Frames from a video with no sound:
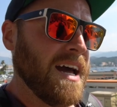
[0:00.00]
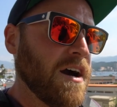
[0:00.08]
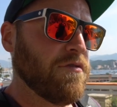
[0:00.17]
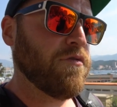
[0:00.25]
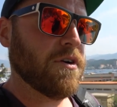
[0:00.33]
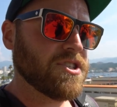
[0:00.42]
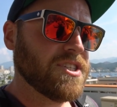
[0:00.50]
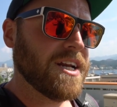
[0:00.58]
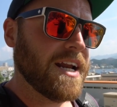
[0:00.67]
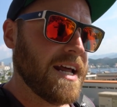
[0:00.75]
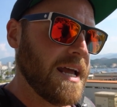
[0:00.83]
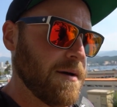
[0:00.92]
how
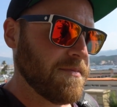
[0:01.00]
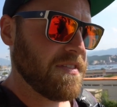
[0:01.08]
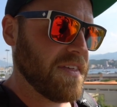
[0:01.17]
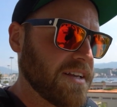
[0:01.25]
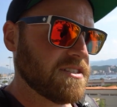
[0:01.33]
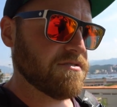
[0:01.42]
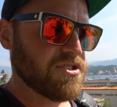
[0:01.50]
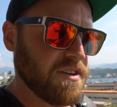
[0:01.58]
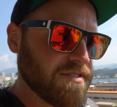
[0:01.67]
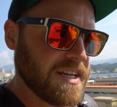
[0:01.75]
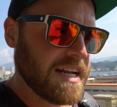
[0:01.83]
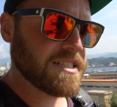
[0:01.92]
fortunate I am that things have
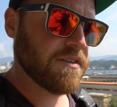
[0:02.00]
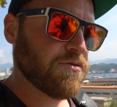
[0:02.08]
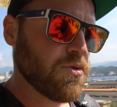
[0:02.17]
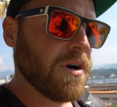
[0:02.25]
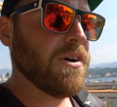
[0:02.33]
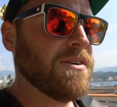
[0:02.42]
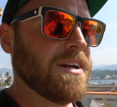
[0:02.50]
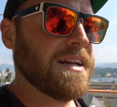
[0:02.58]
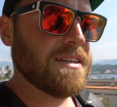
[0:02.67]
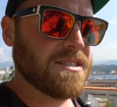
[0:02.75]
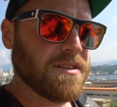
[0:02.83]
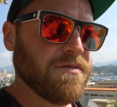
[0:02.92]
shifted as I've grown and
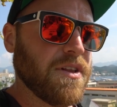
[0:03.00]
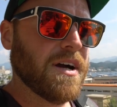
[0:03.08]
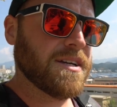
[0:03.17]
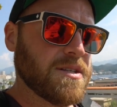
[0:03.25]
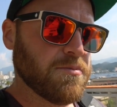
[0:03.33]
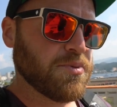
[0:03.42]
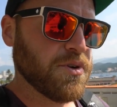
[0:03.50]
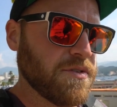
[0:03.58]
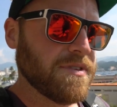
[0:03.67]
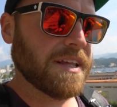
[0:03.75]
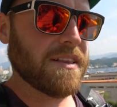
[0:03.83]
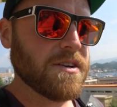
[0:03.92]
as the vlog has
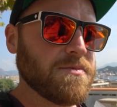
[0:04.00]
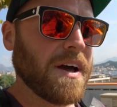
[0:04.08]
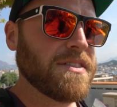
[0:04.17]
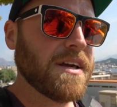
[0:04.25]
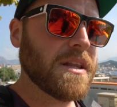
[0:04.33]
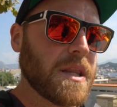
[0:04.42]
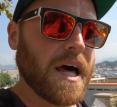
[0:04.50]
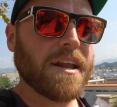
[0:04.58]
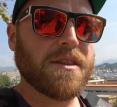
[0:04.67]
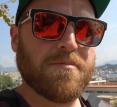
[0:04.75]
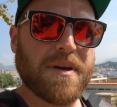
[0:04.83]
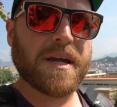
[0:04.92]
improved. Like there's, I think a lot
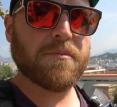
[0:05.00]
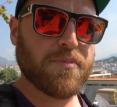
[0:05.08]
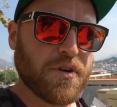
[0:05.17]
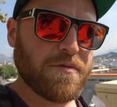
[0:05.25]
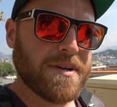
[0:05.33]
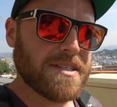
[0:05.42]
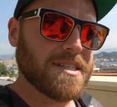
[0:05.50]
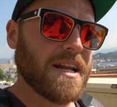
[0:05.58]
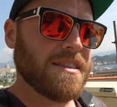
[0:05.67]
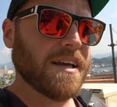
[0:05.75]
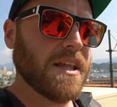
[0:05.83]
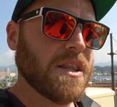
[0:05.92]
of the big improvements and
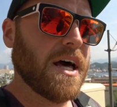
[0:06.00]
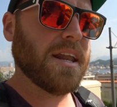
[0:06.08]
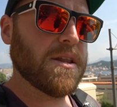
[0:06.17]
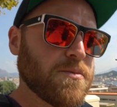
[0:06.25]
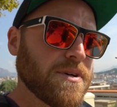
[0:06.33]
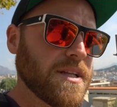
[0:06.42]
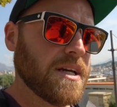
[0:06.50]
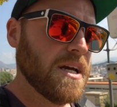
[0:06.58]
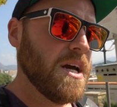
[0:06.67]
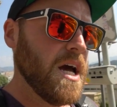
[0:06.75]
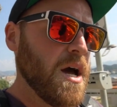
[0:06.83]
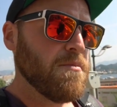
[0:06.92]
I think a lot of the really
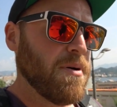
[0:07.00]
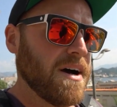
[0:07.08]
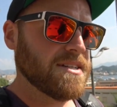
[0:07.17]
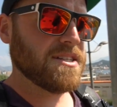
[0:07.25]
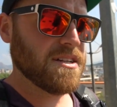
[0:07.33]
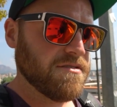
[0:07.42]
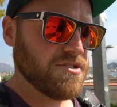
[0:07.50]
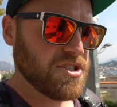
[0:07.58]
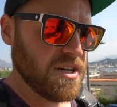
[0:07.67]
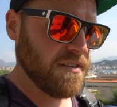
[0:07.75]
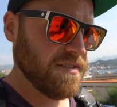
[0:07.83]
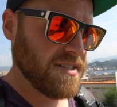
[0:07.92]
positive
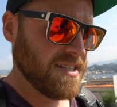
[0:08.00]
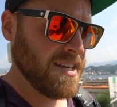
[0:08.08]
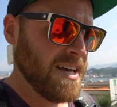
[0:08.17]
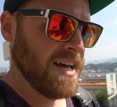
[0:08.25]
shifts